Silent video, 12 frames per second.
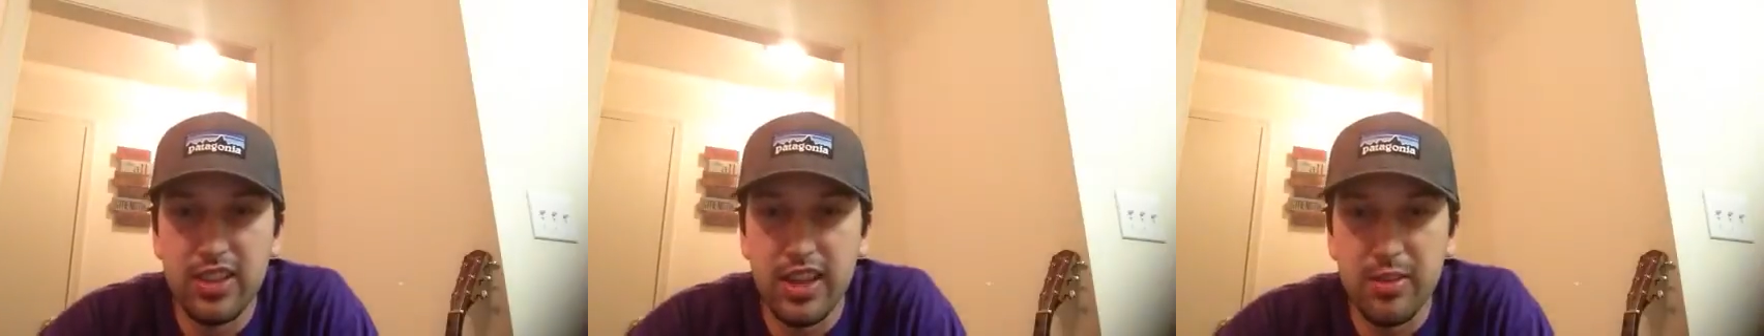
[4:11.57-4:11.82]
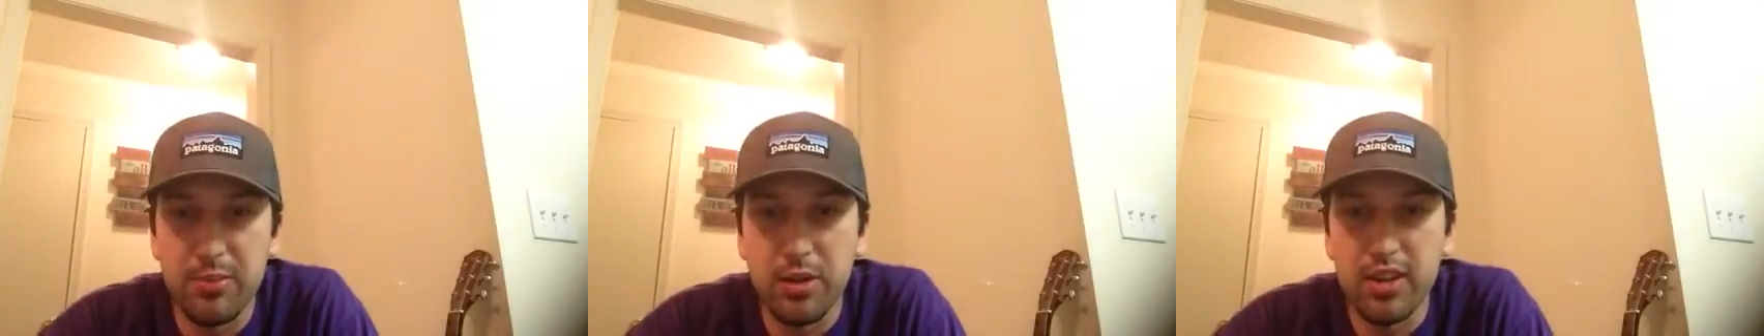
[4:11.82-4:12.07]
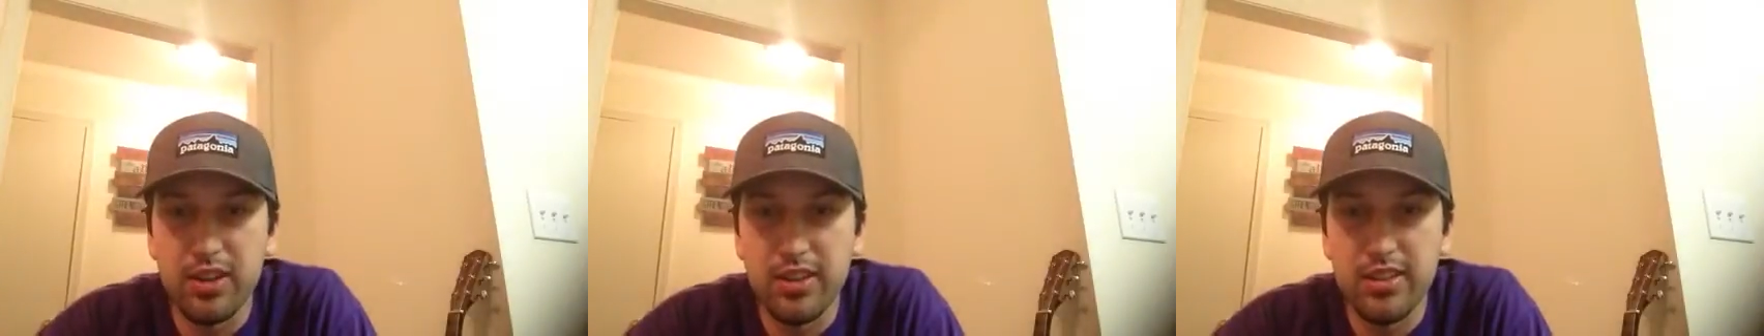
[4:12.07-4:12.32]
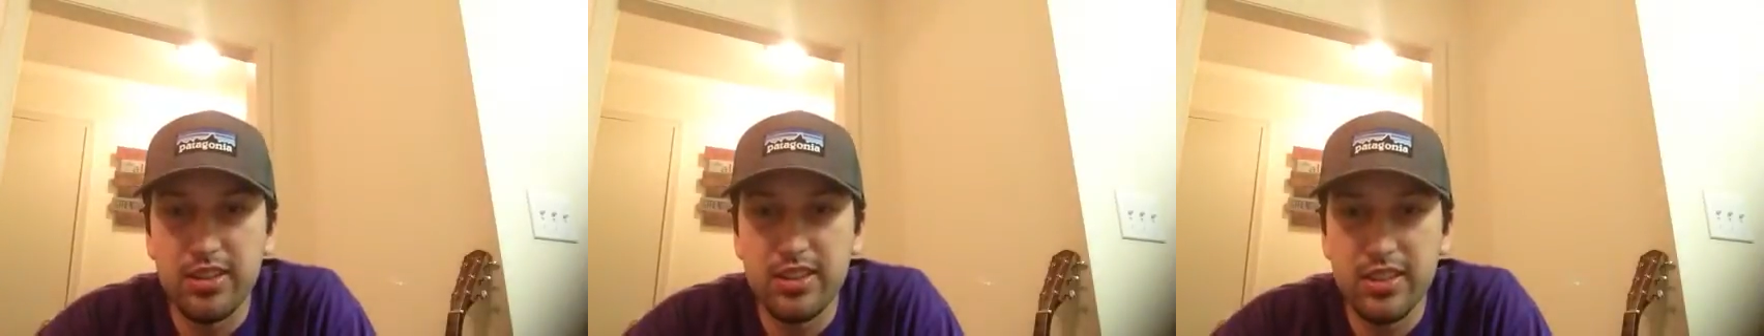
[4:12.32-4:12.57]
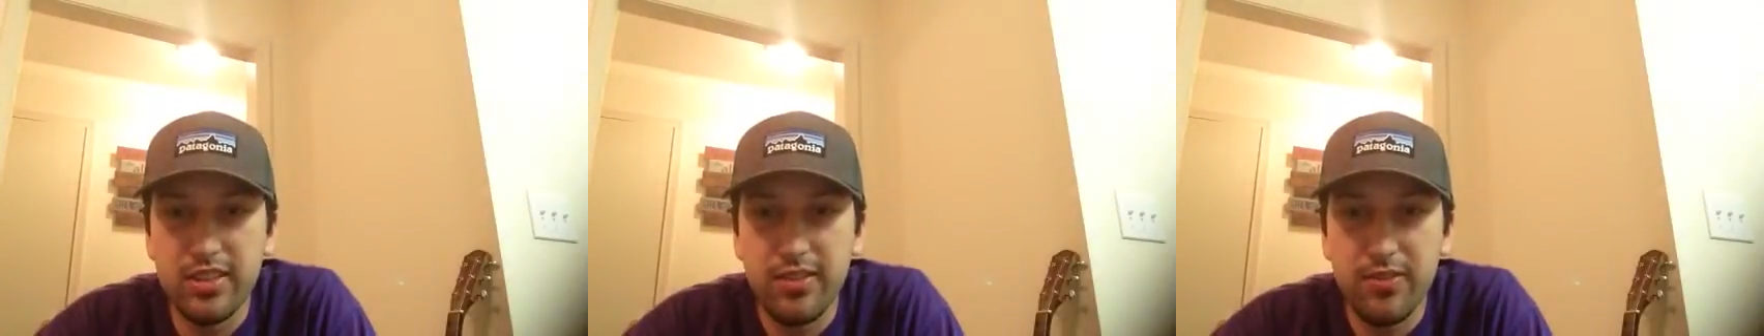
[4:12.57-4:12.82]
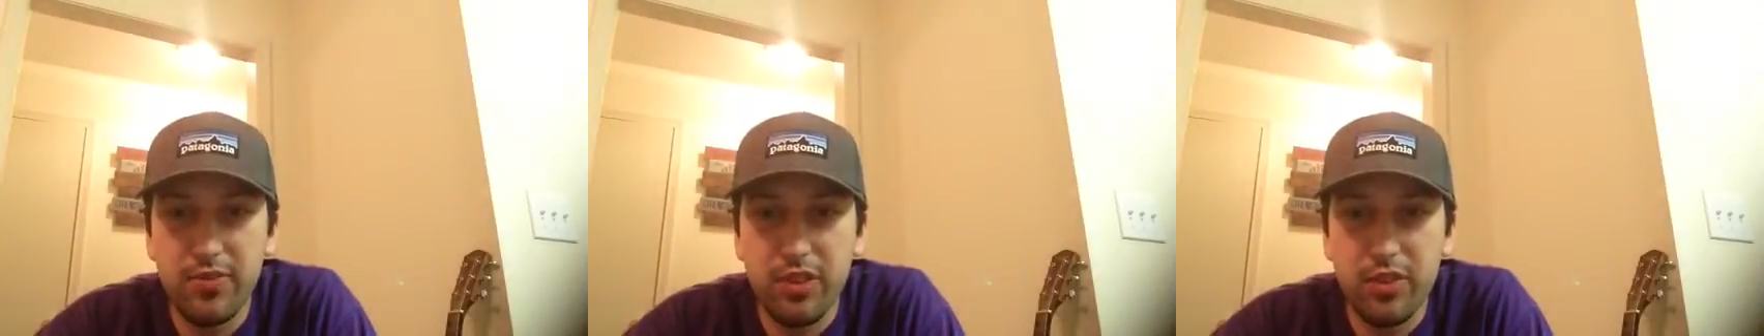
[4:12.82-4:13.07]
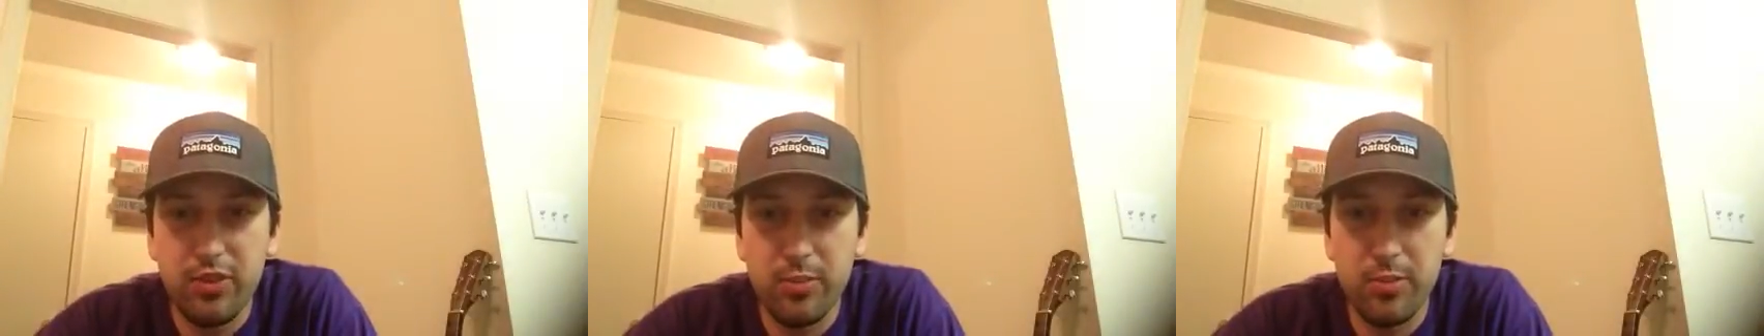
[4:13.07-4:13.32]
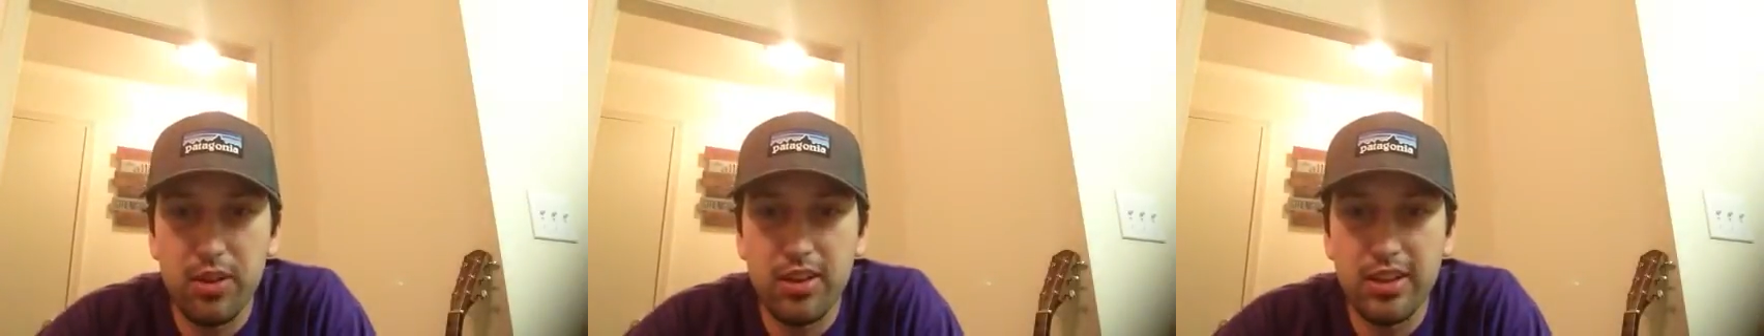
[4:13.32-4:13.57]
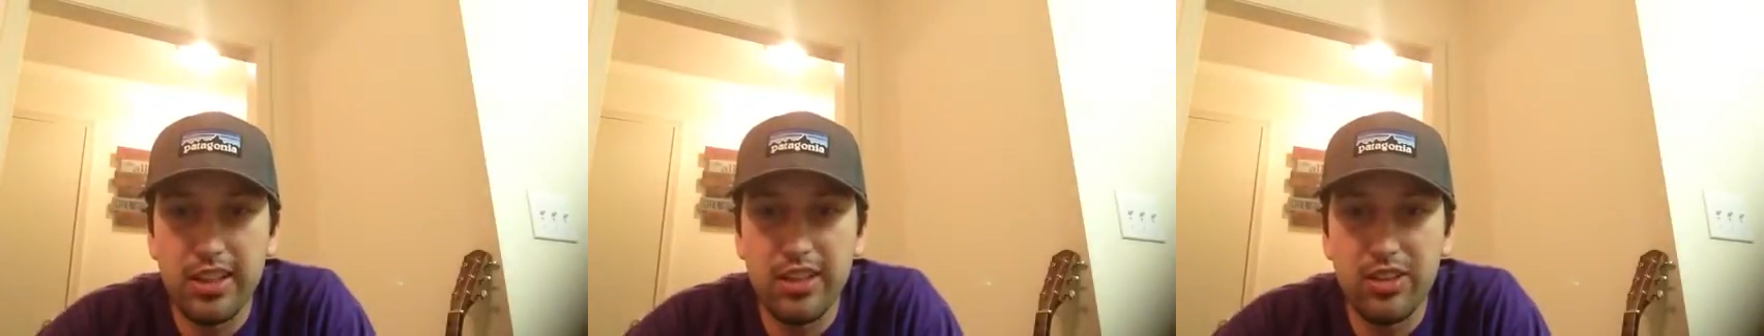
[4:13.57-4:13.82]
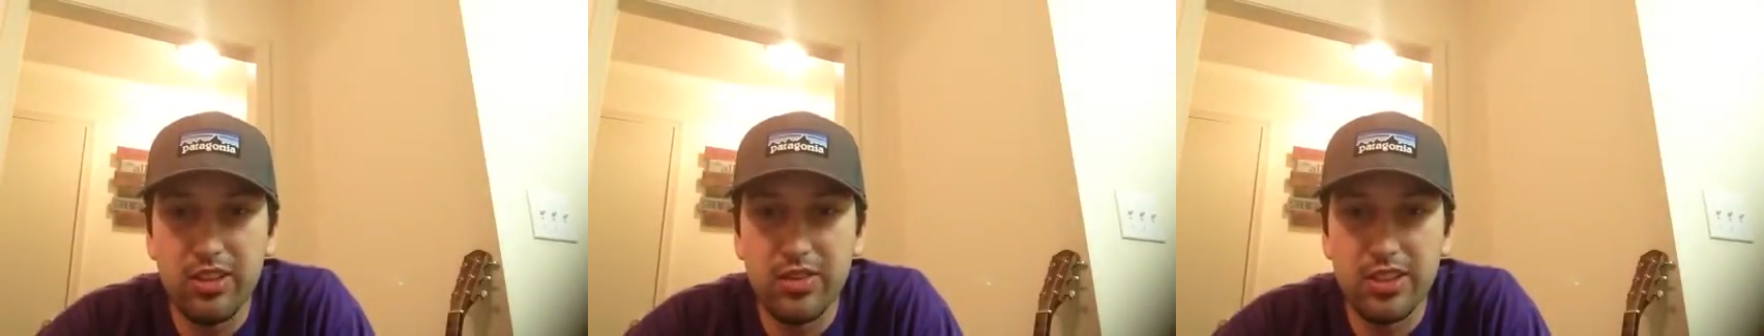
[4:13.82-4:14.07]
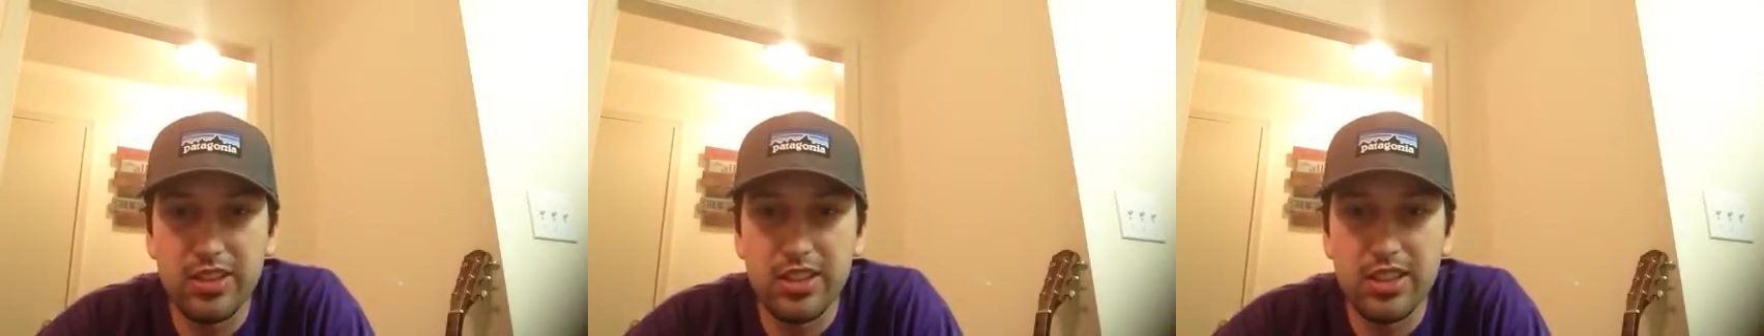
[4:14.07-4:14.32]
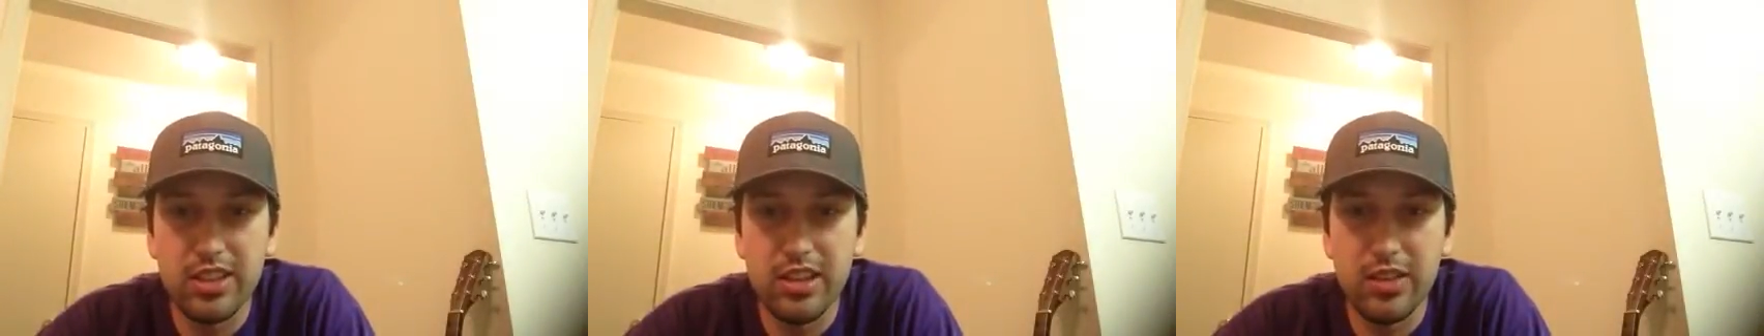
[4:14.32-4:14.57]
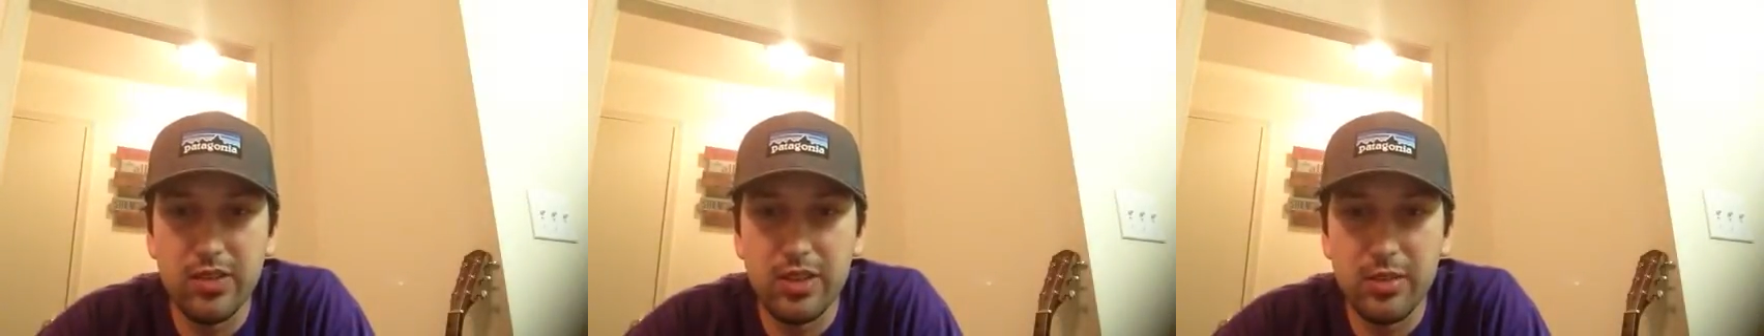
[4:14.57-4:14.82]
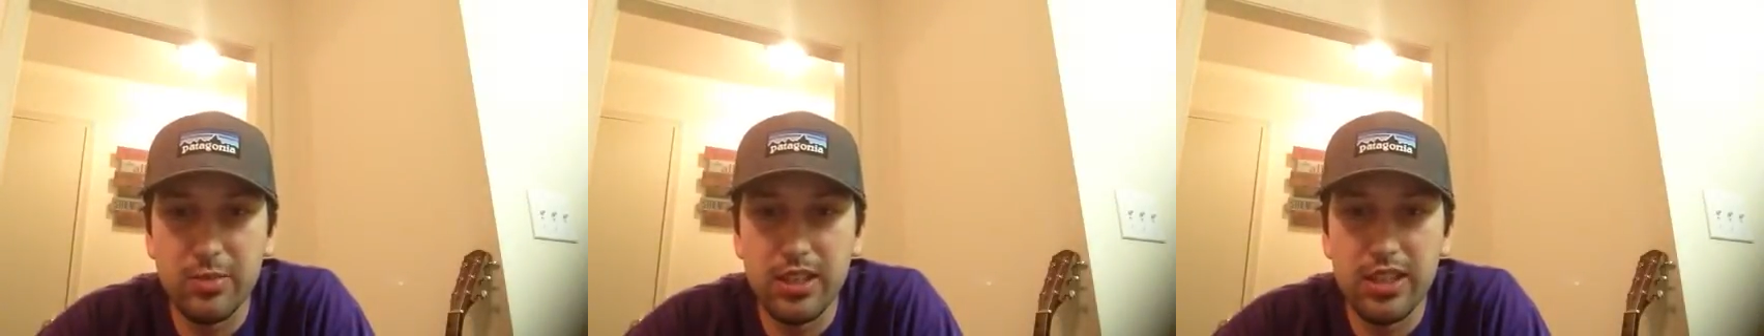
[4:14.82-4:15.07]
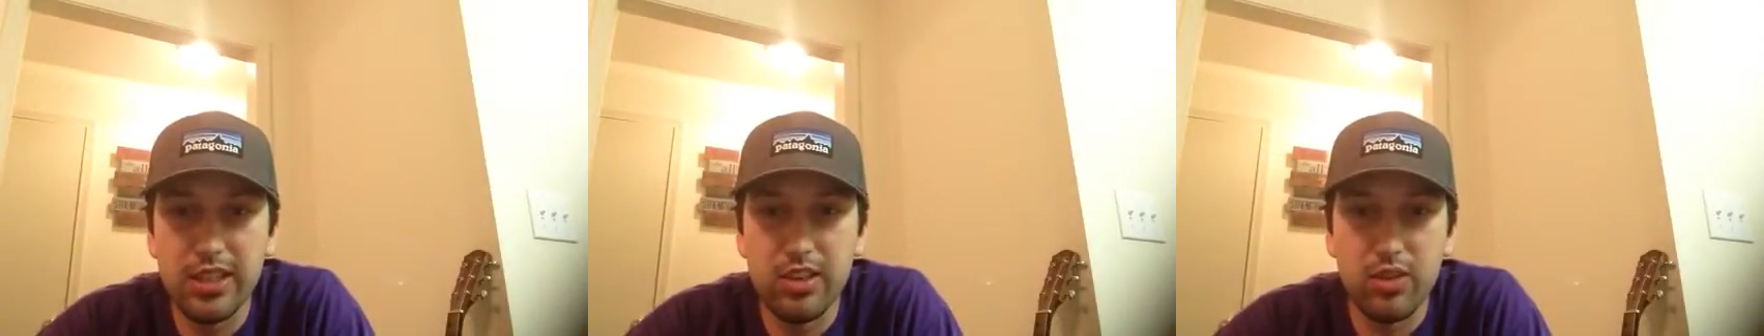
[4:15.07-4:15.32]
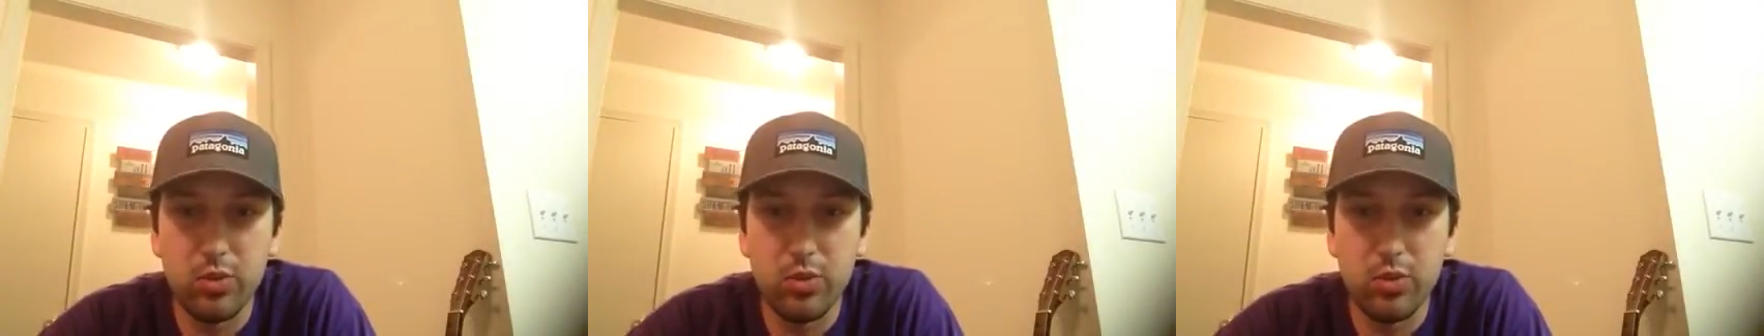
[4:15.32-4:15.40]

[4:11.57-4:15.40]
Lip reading: And from Burton E. Livingston of the Committee on